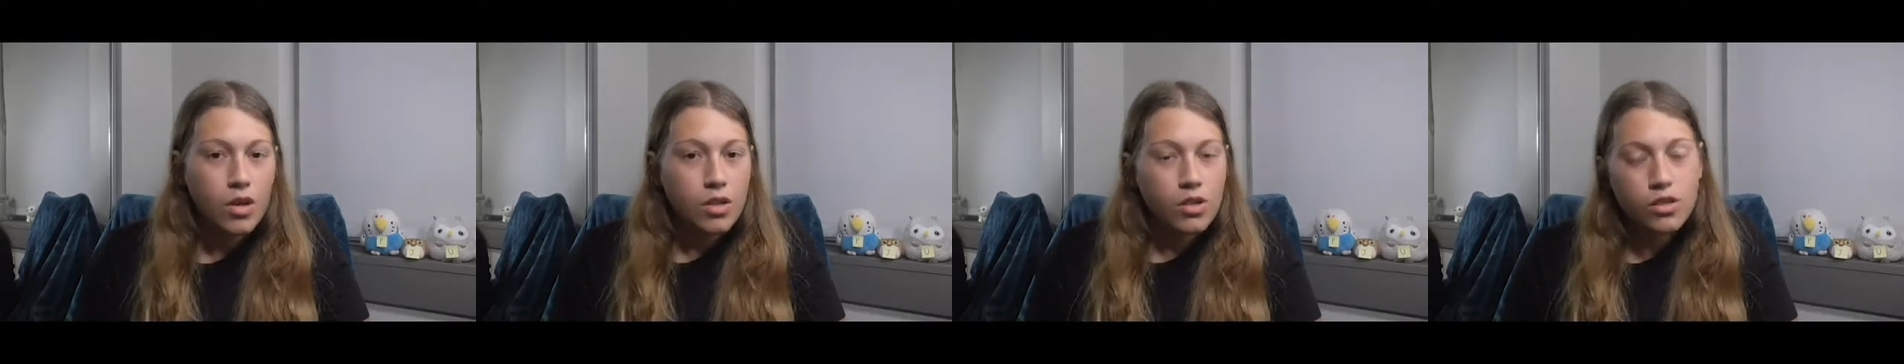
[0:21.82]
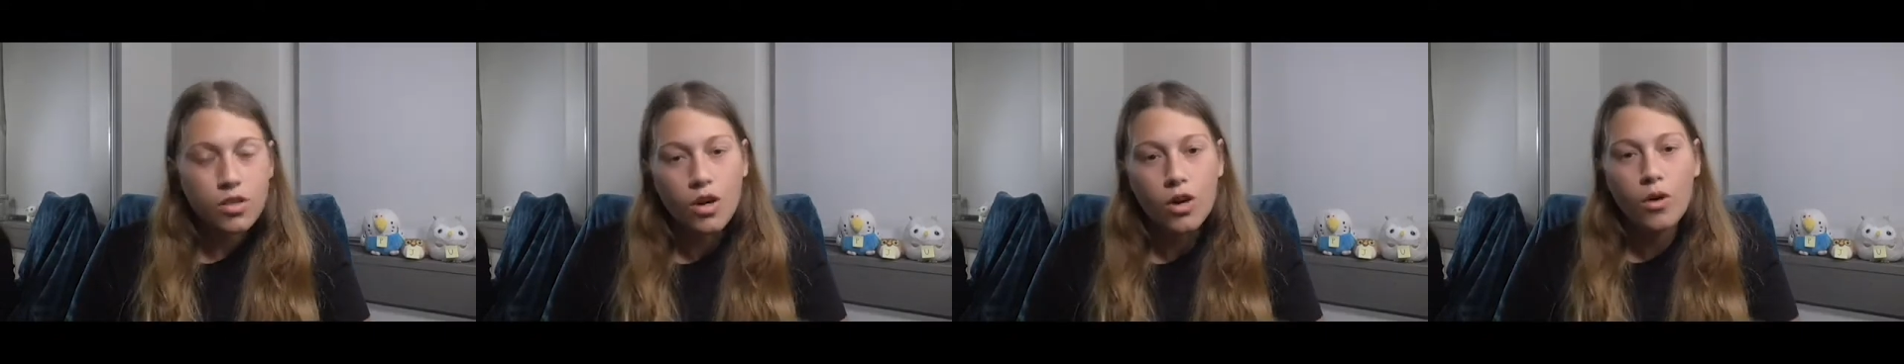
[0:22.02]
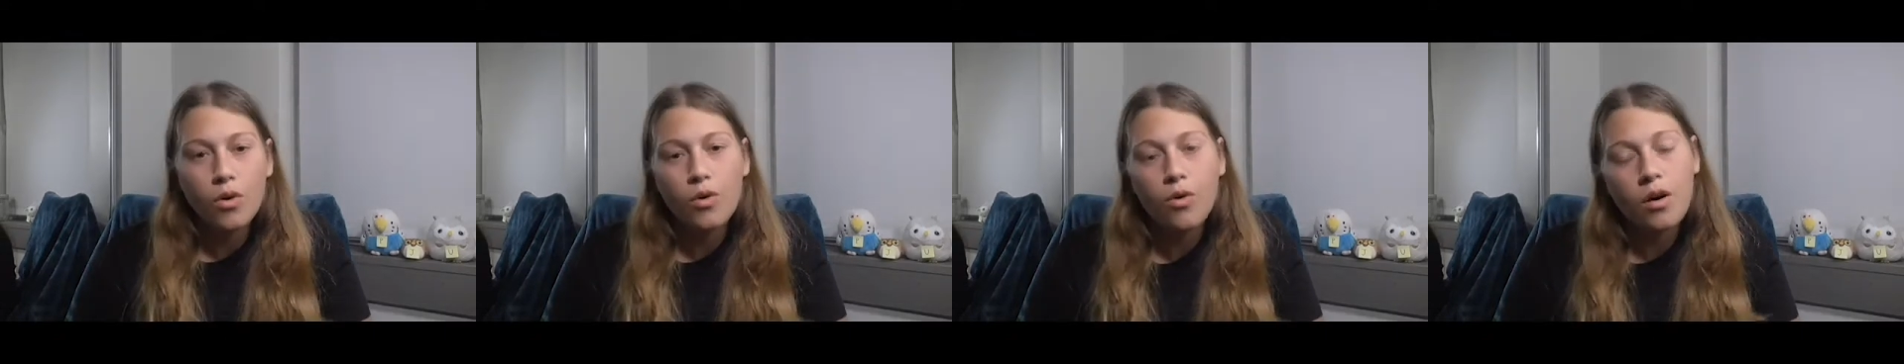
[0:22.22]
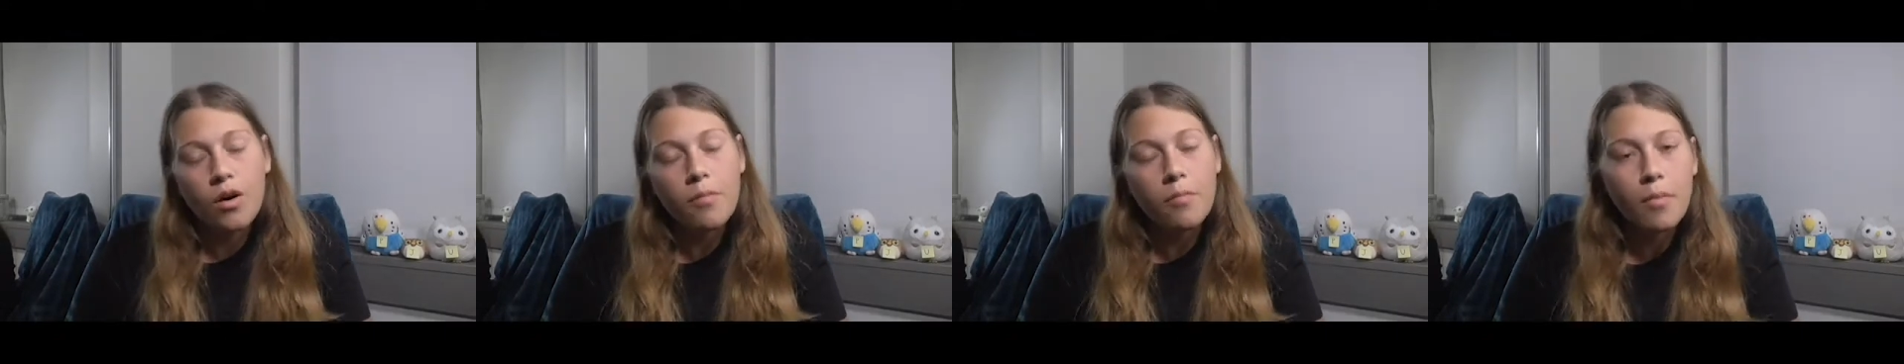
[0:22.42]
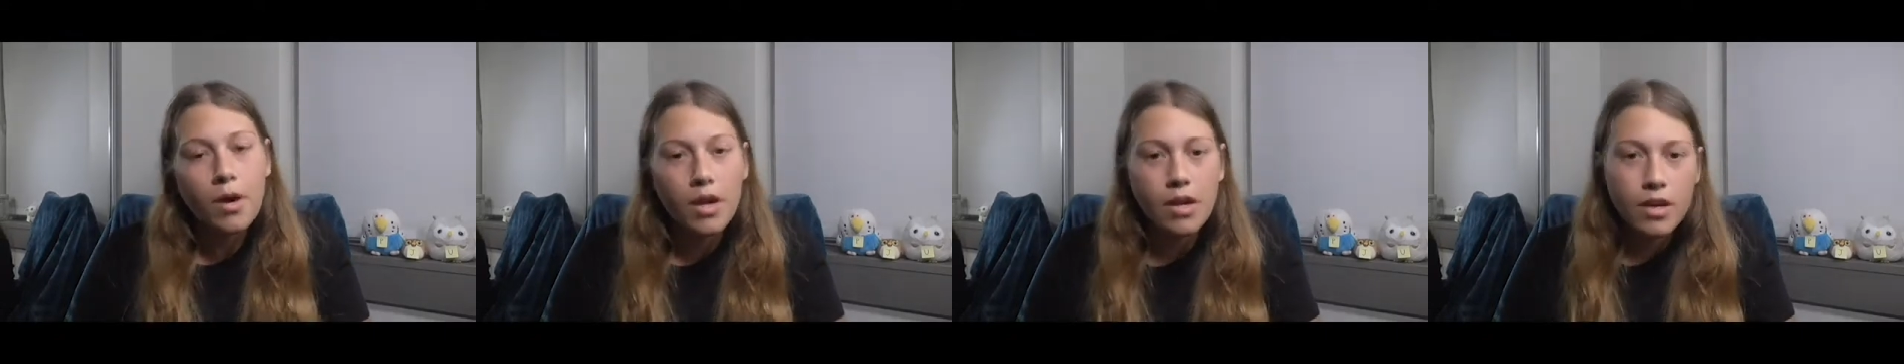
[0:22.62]
So
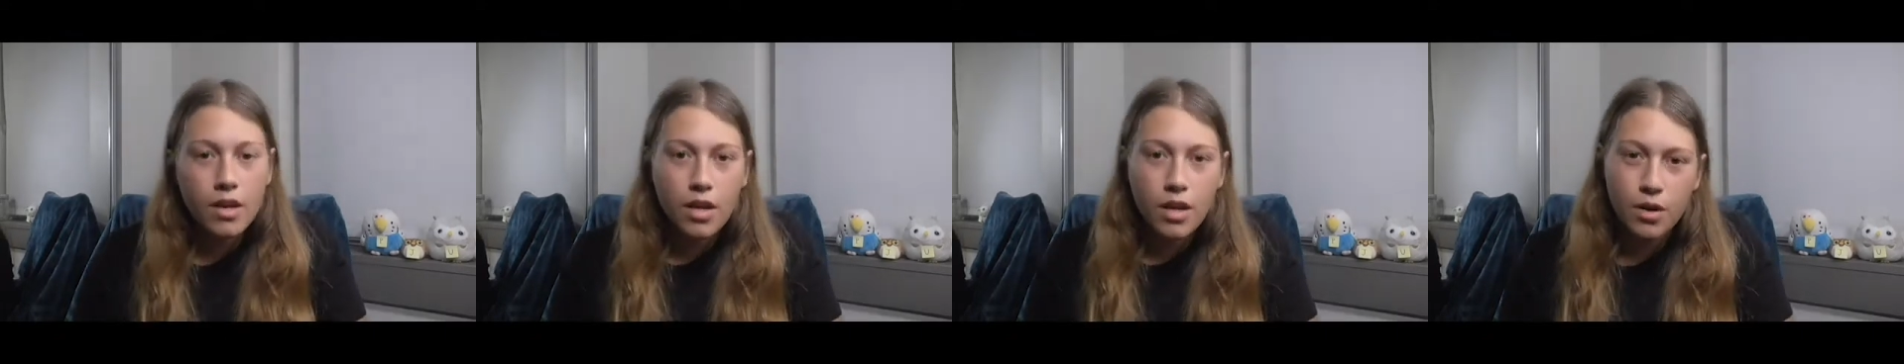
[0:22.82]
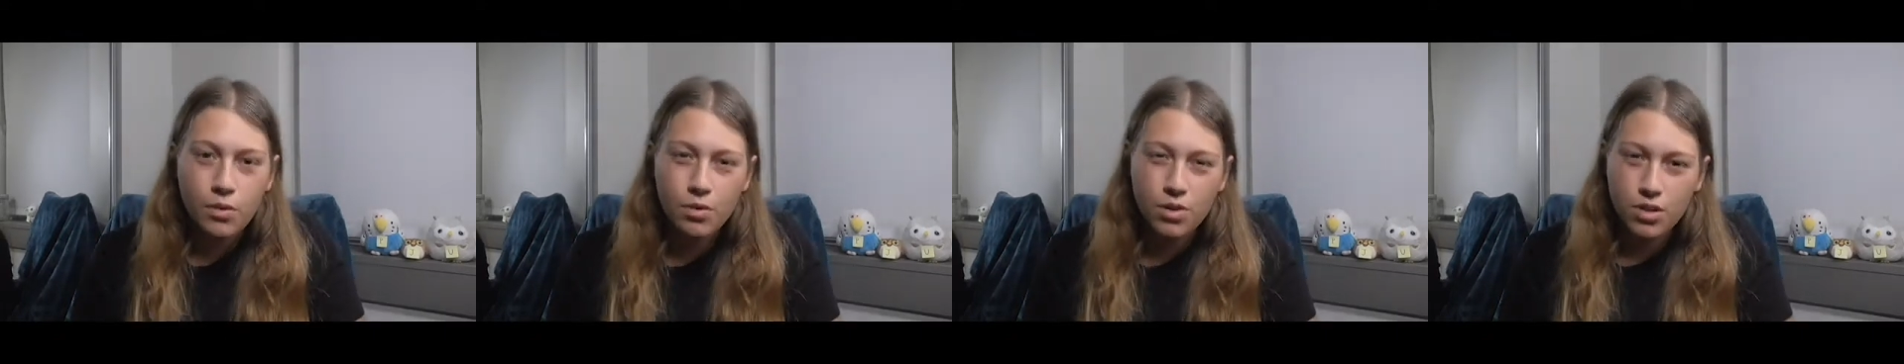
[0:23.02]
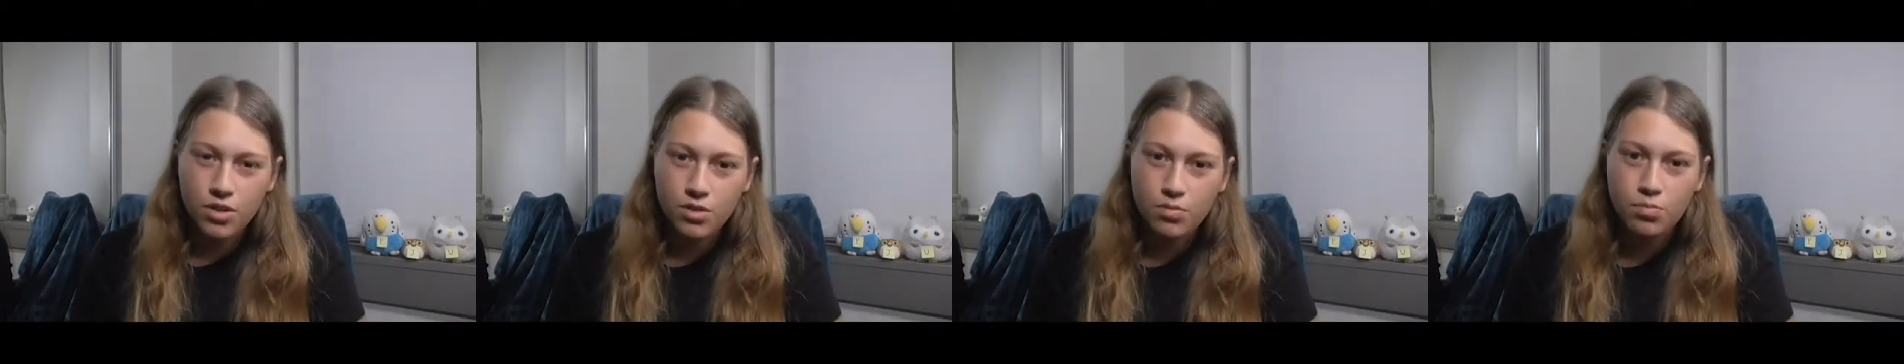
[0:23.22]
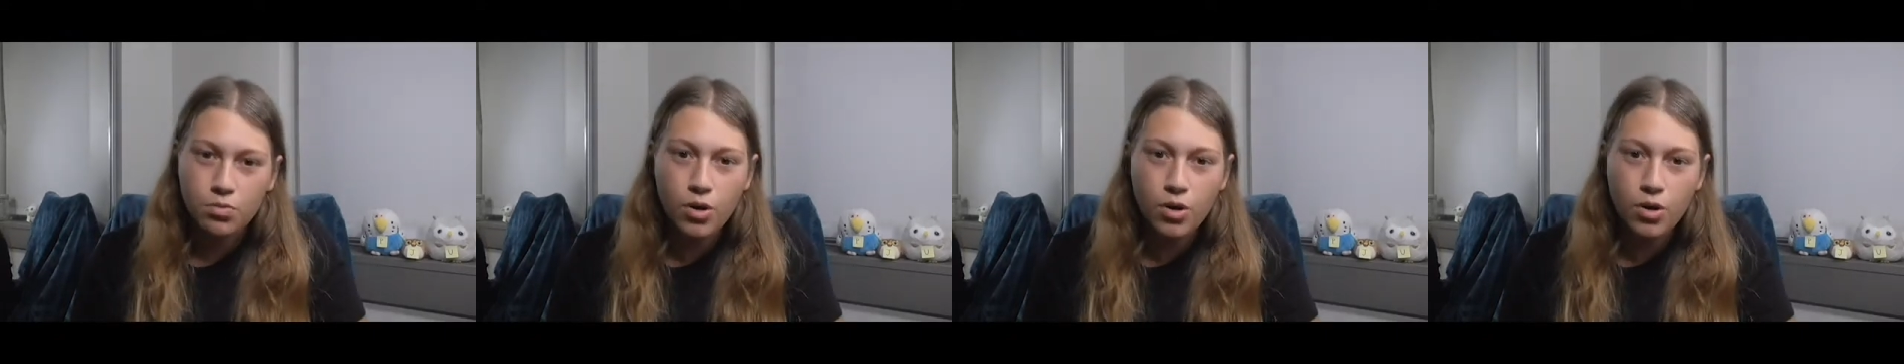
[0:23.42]
Monday was